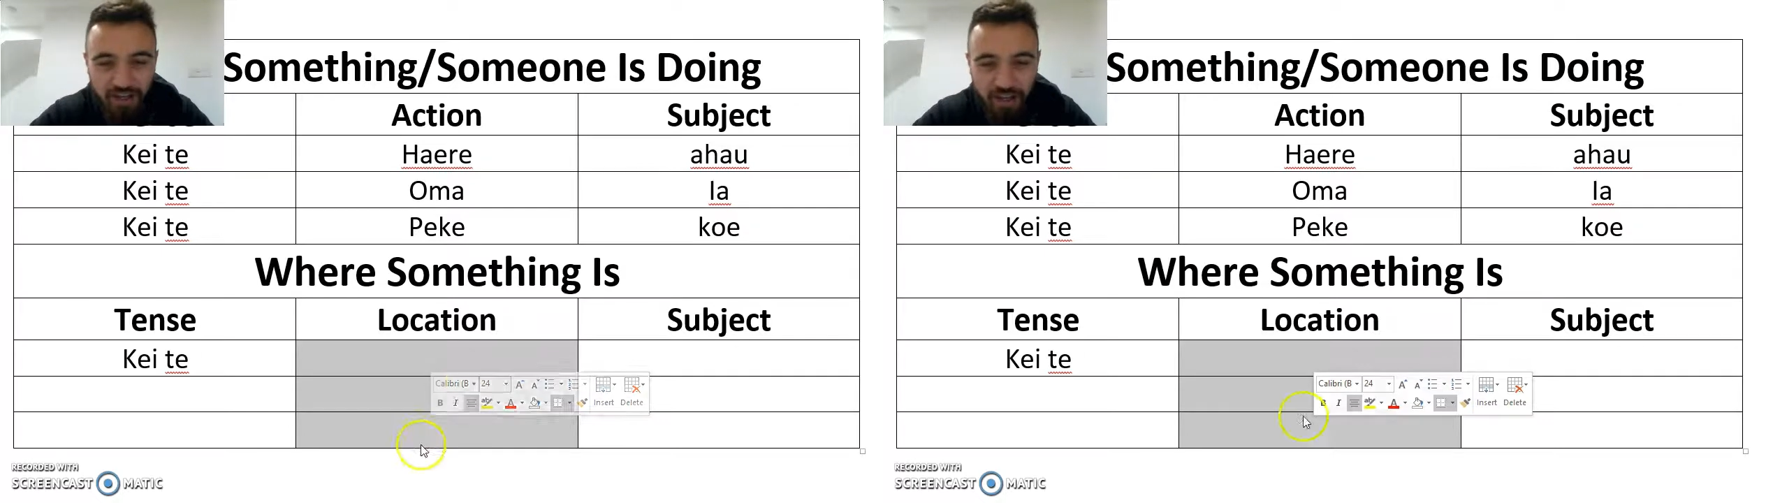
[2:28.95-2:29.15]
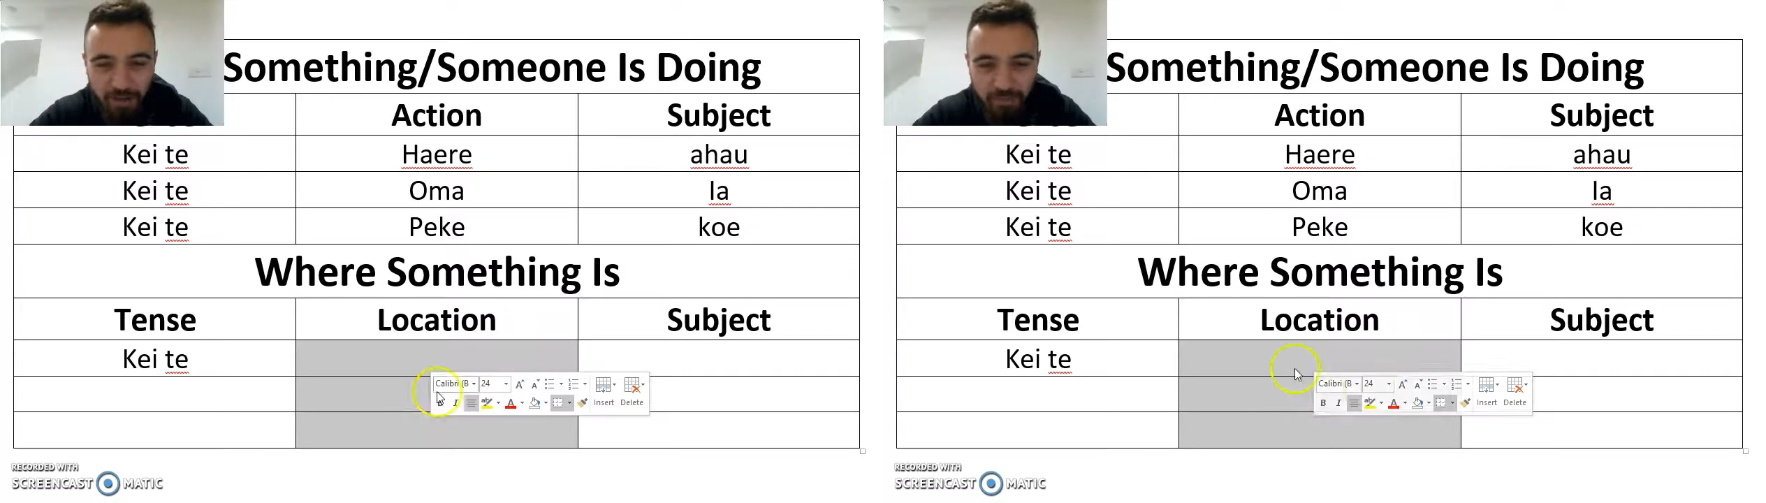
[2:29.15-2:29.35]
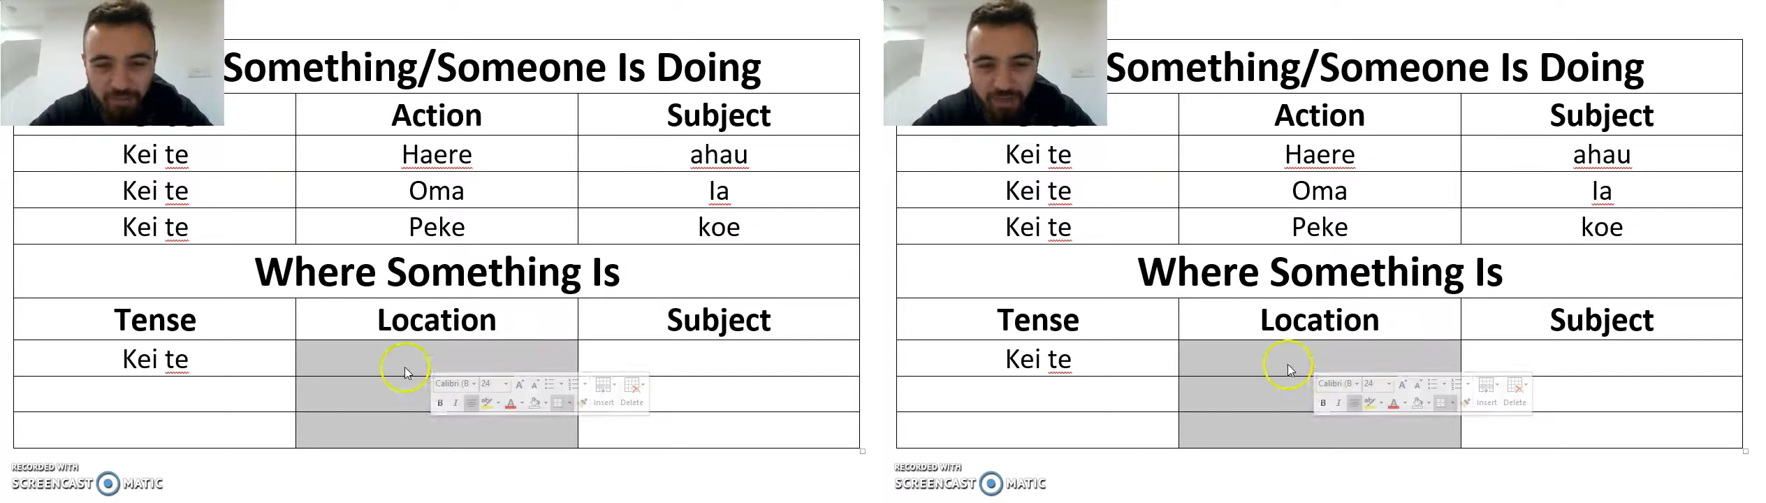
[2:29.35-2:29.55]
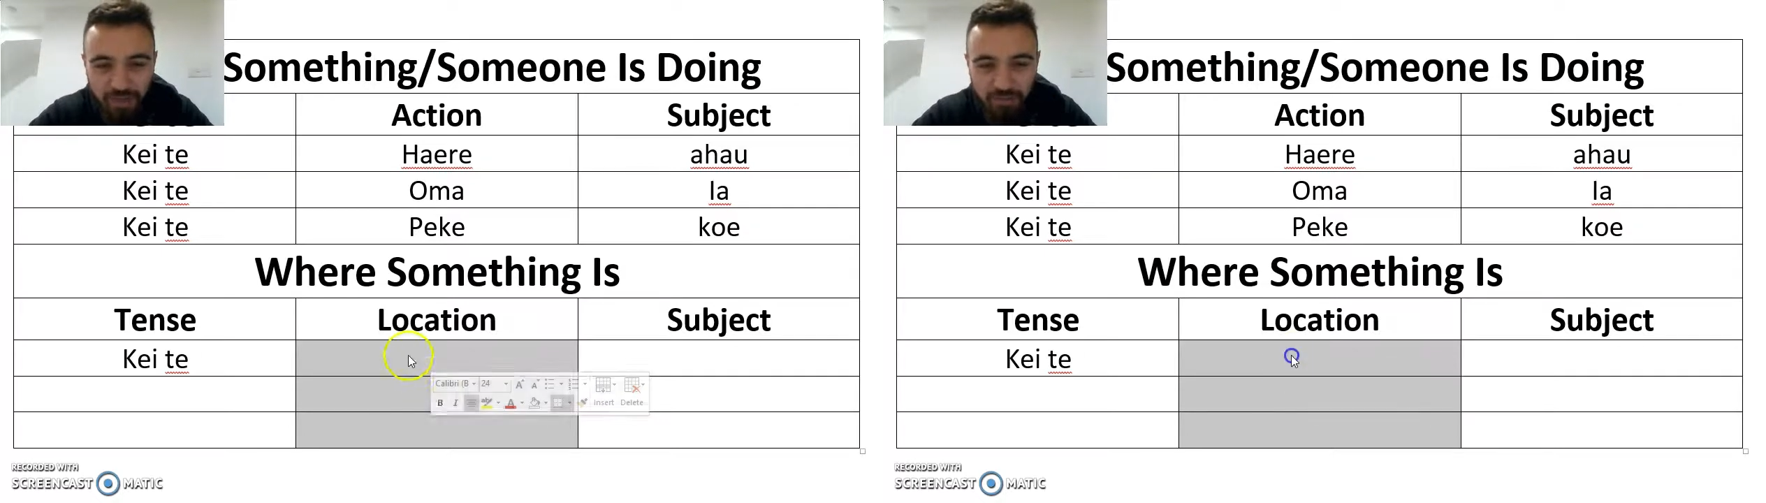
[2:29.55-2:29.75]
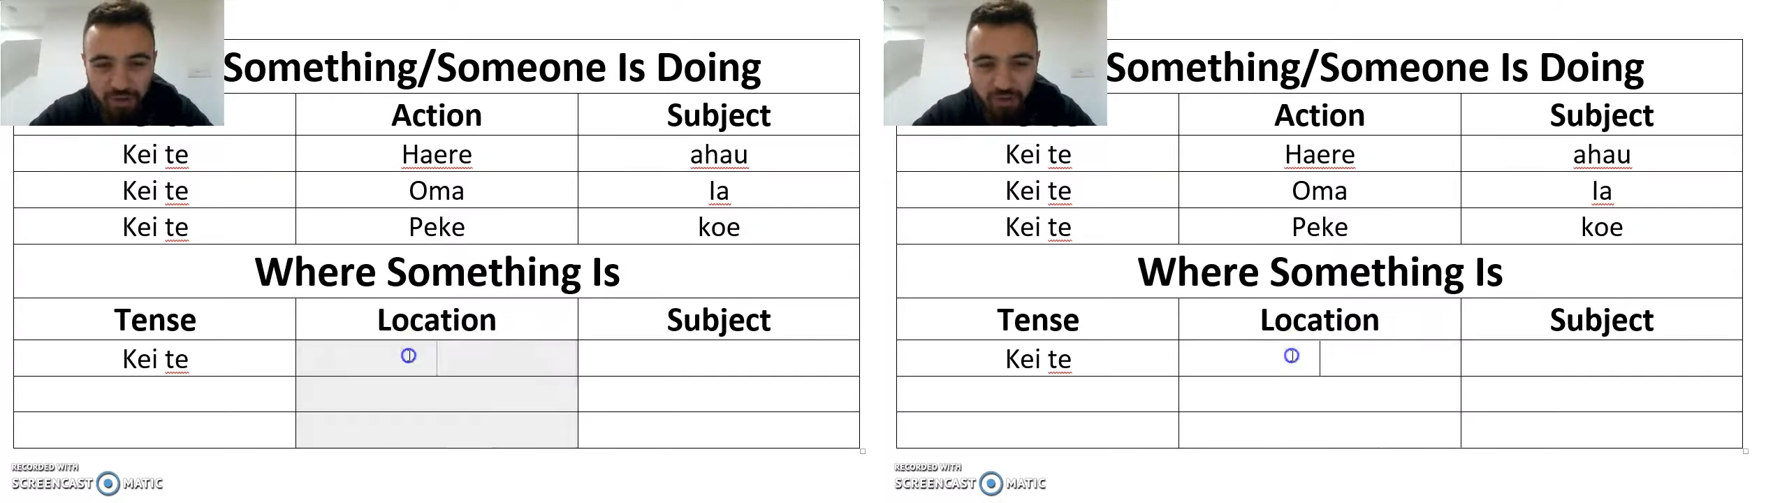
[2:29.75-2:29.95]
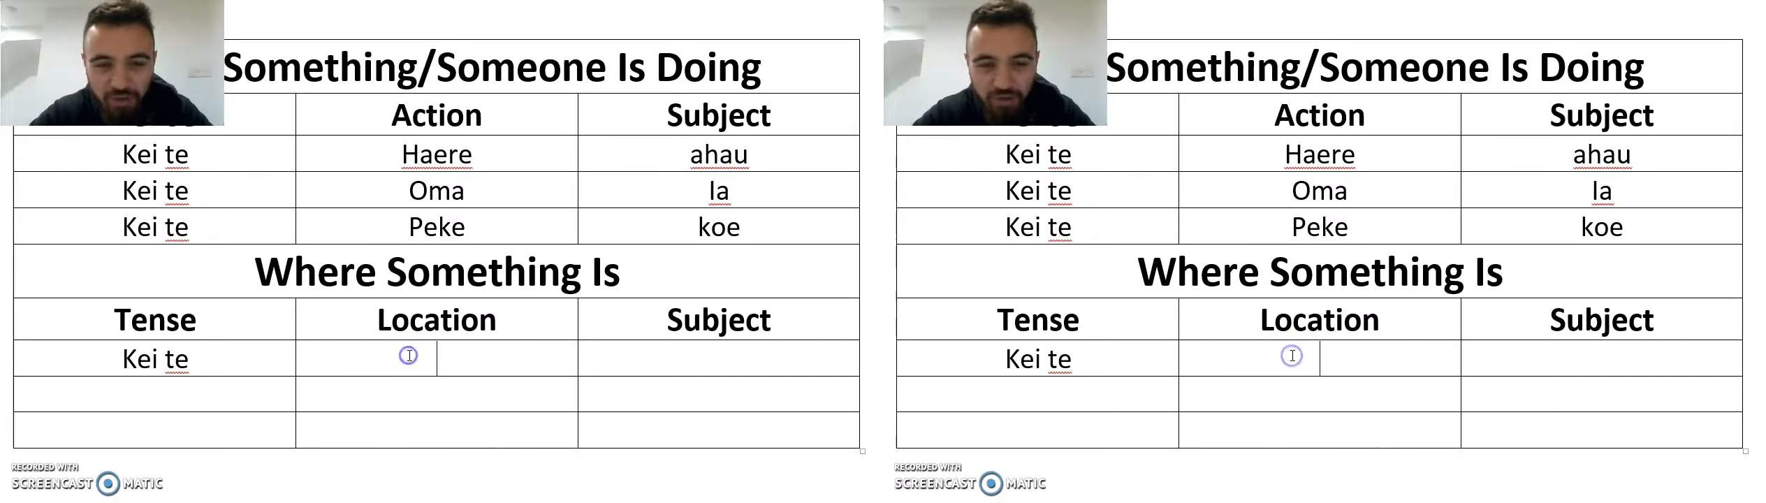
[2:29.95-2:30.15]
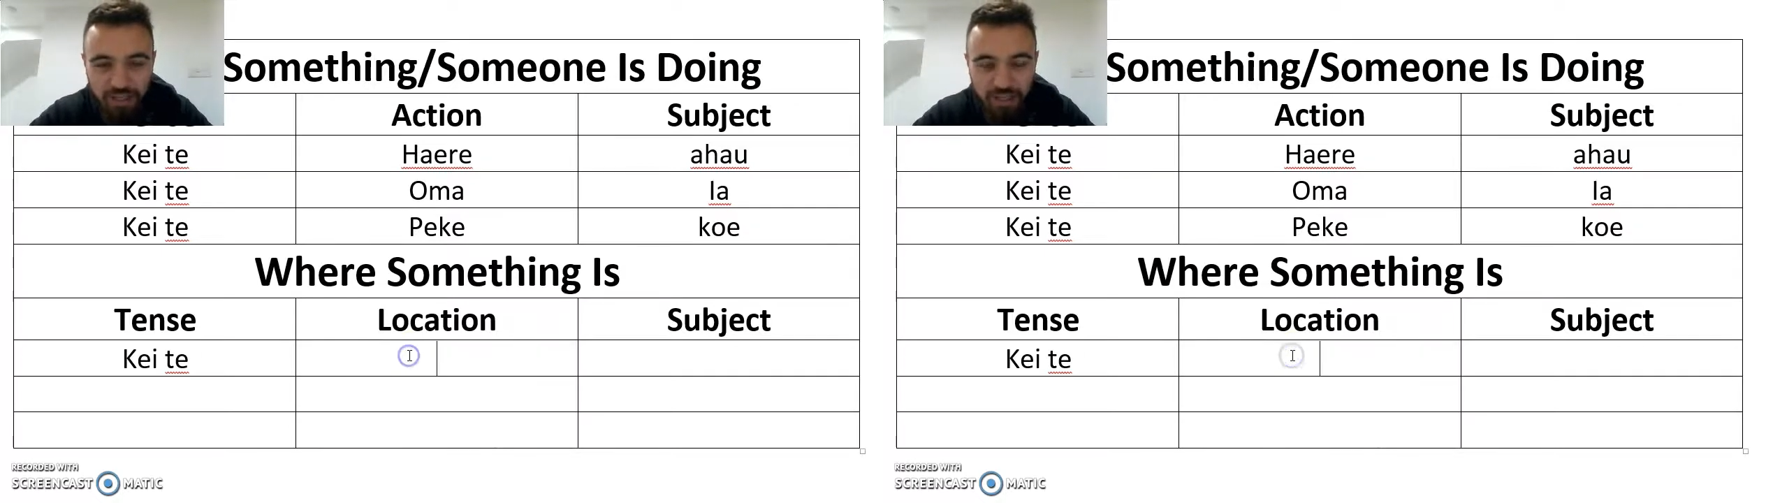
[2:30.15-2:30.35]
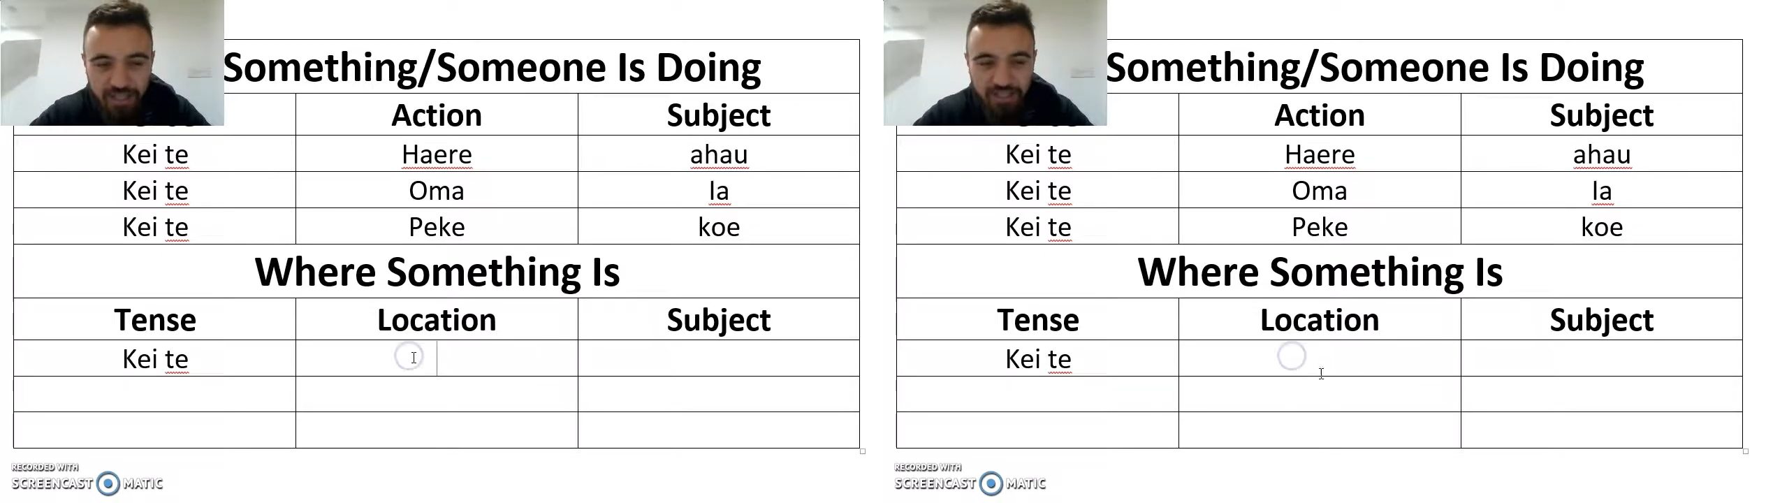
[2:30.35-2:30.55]
But we're
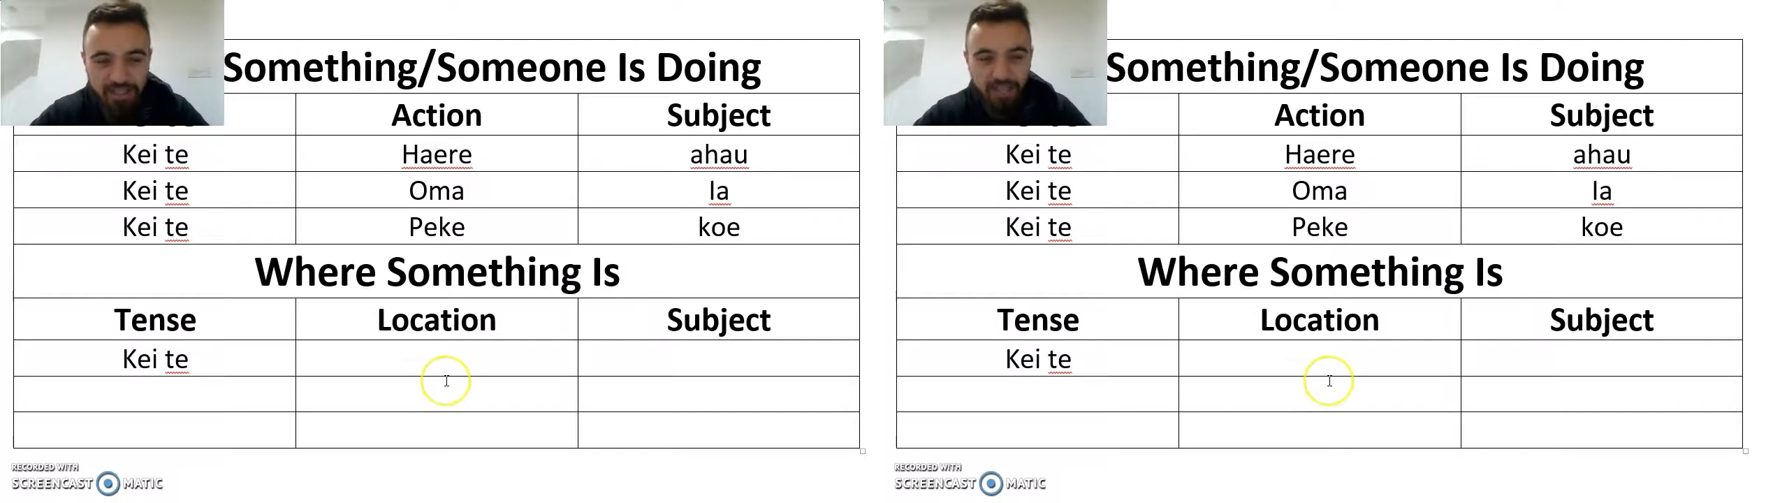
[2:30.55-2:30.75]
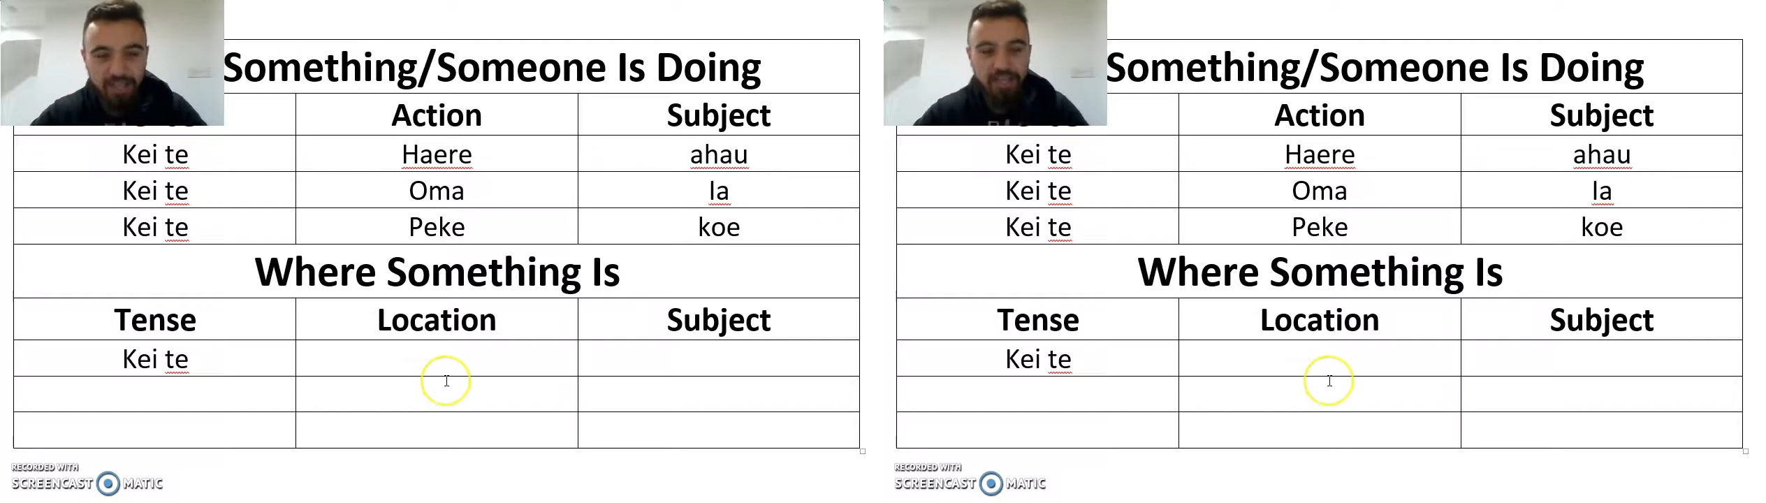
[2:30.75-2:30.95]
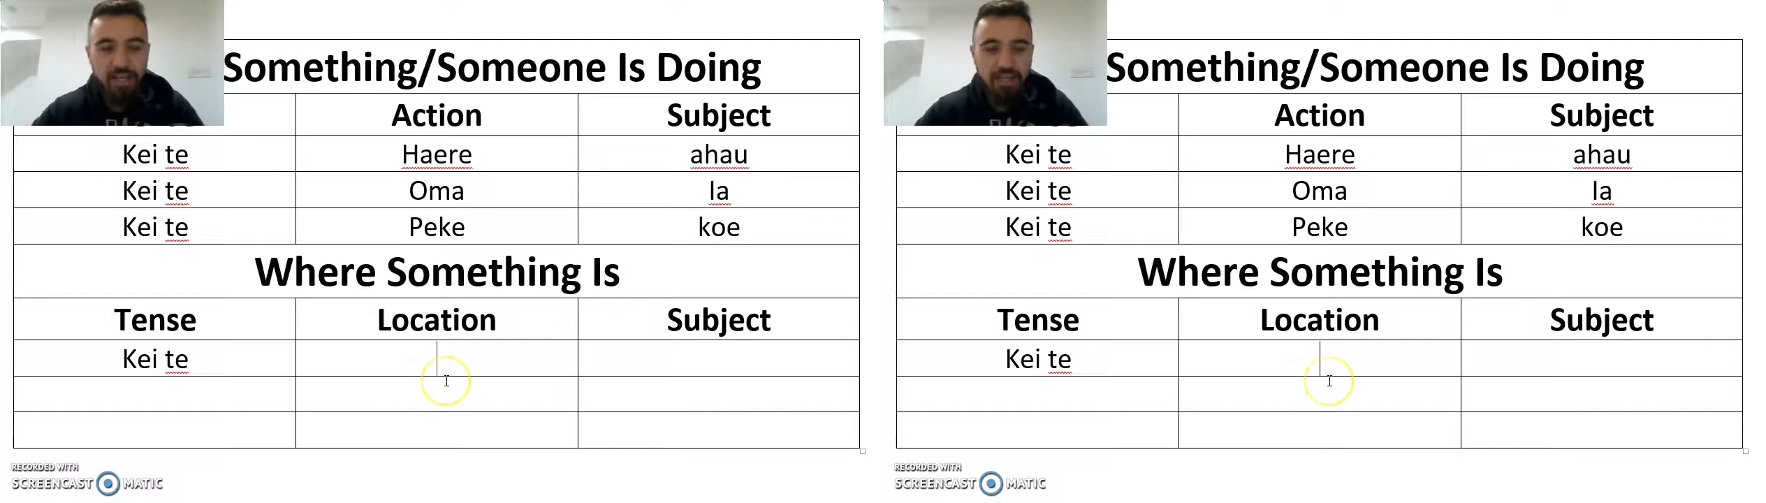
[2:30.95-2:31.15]
looking at, say,